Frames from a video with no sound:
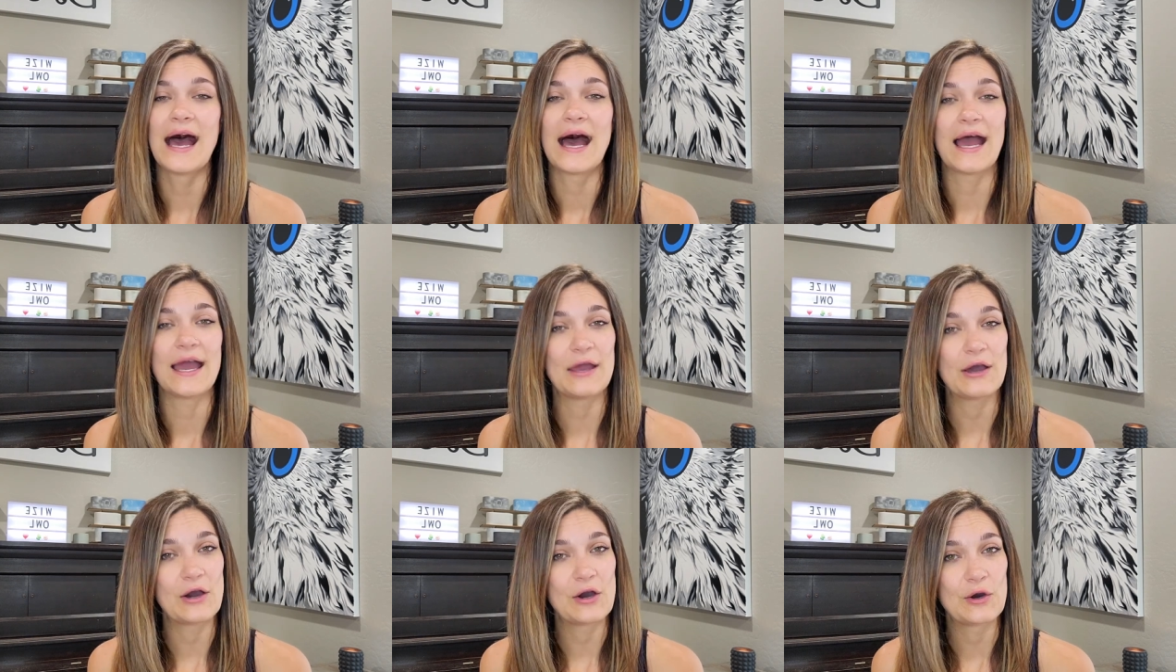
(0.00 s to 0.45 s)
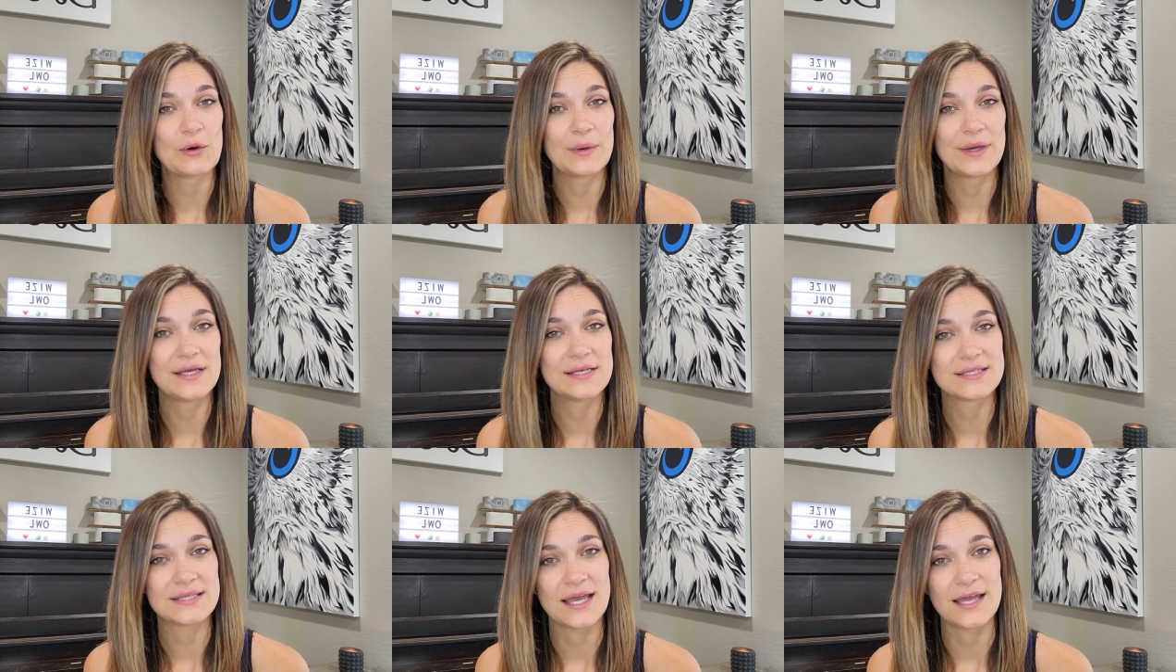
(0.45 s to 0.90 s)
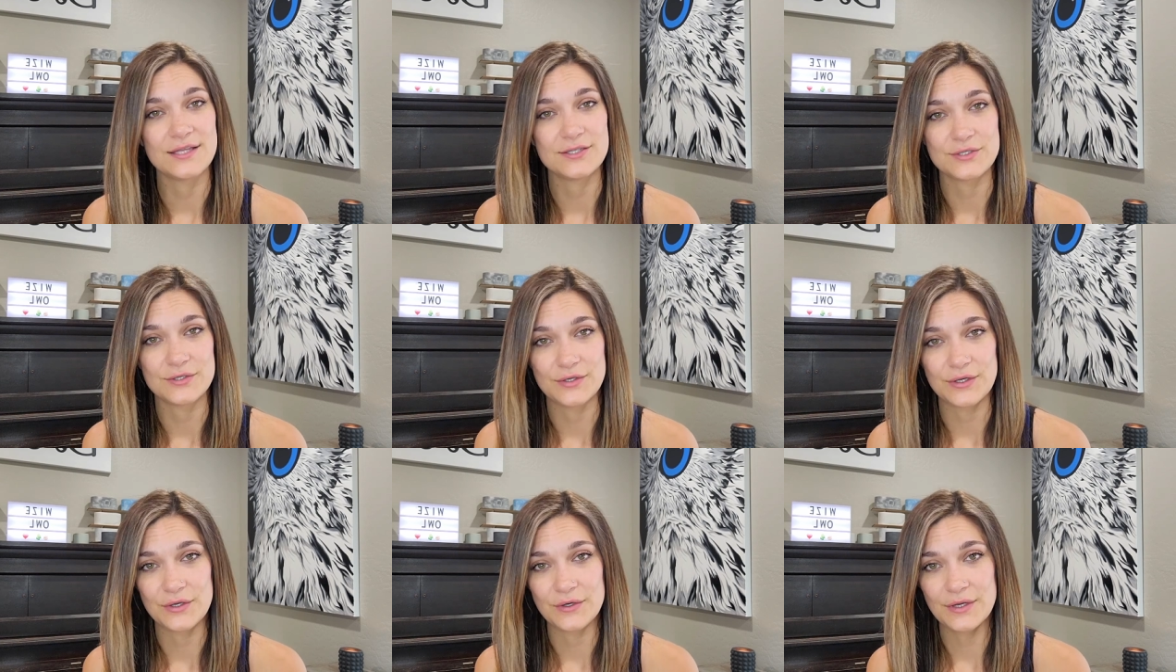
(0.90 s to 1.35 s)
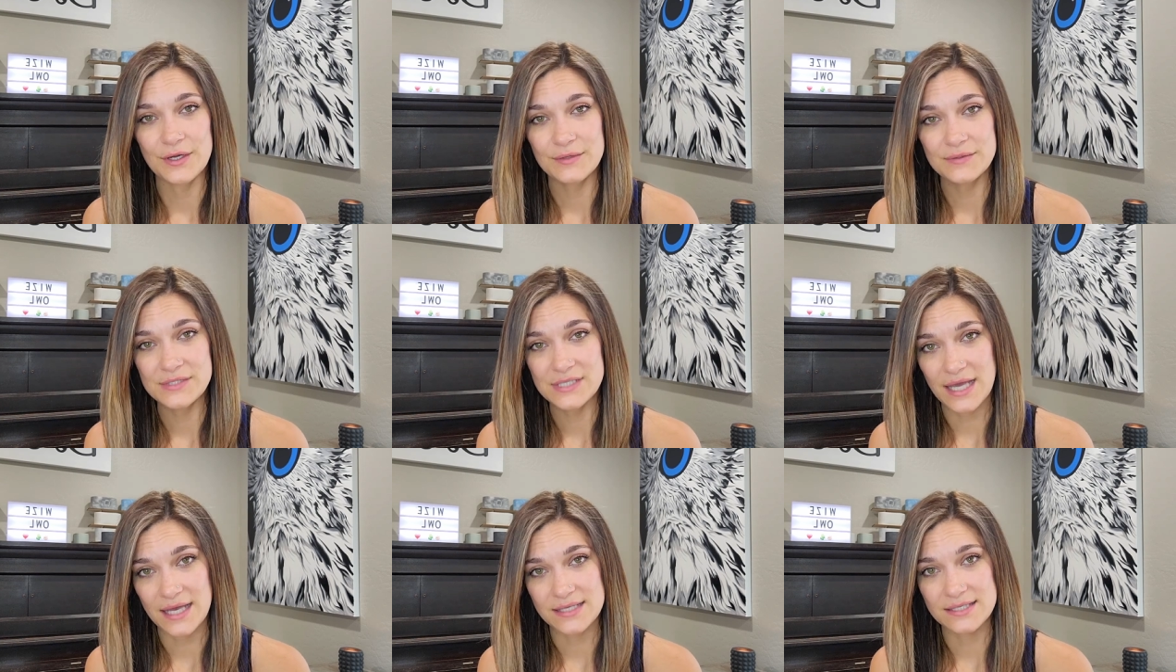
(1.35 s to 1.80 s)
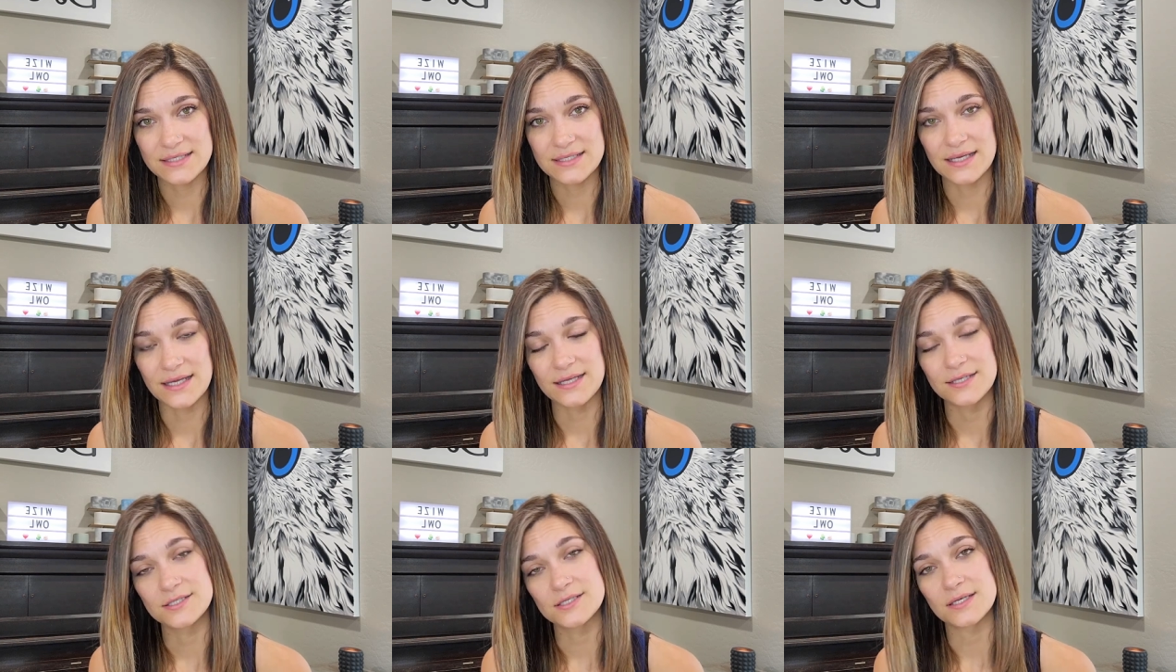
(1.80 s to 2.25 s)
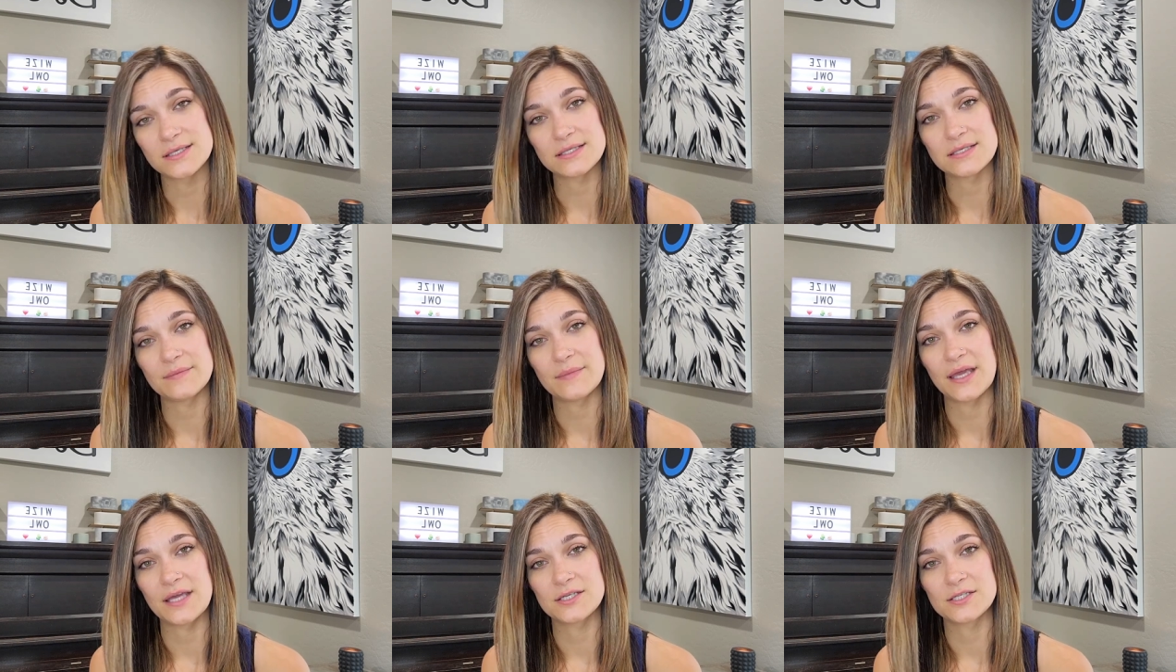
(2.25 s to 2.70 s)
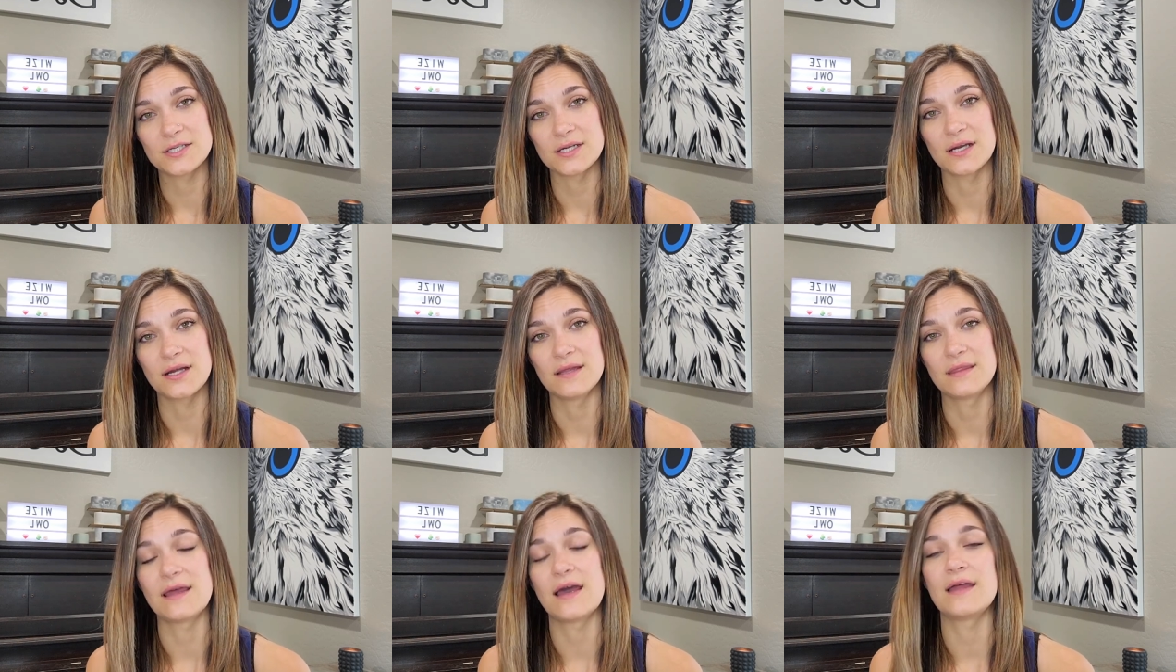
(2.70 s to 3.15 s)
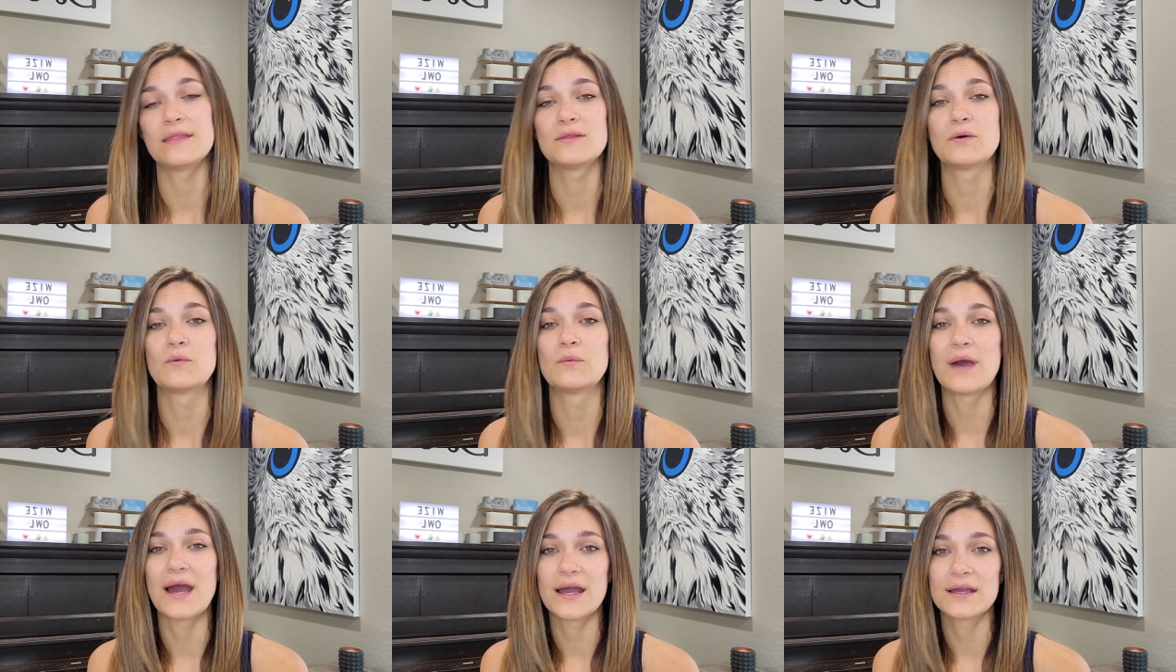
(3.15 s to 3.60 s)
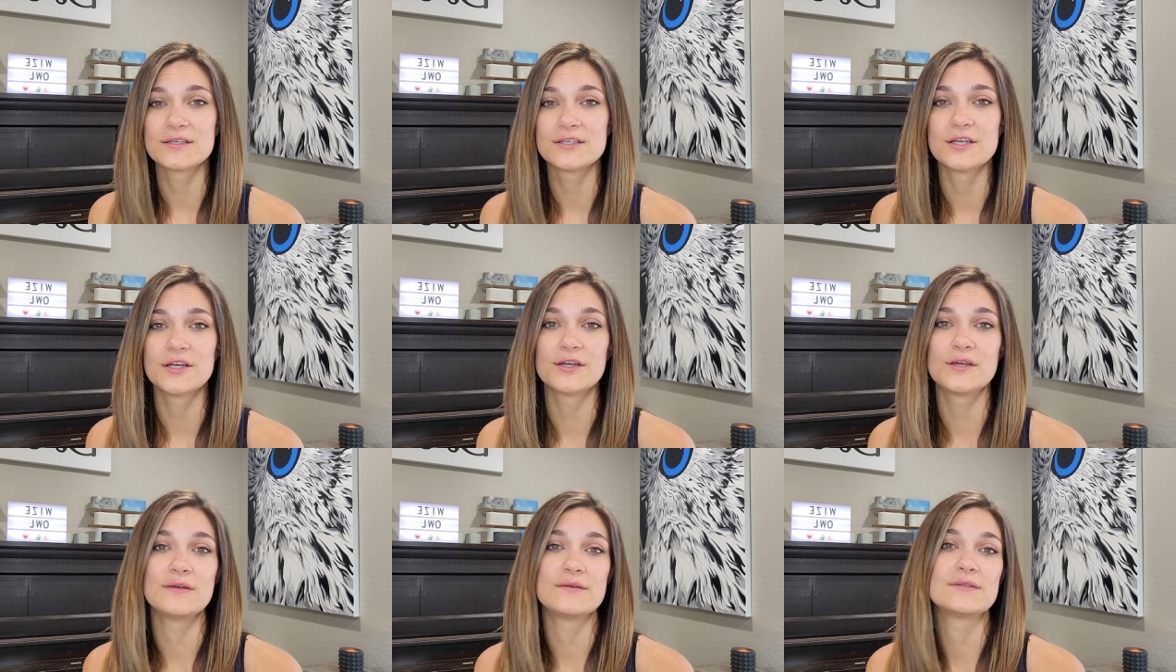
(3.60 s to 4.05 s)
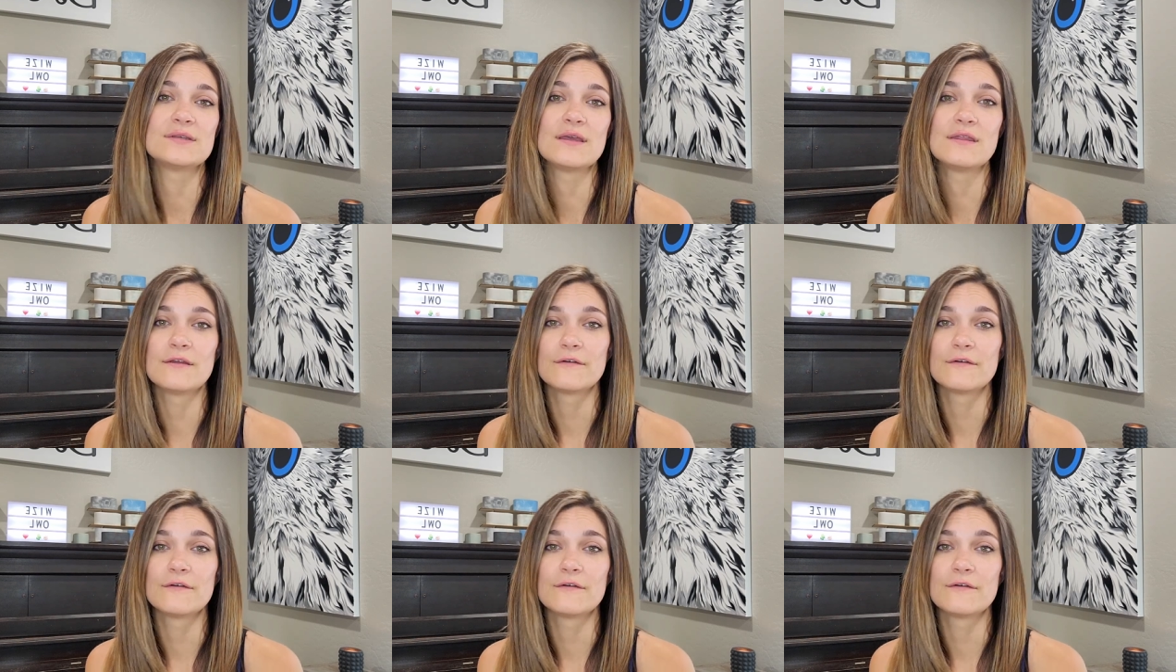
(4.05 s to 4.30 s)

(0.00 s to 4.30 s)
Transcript: I always say do your own testing just to make sure that the wax you're using,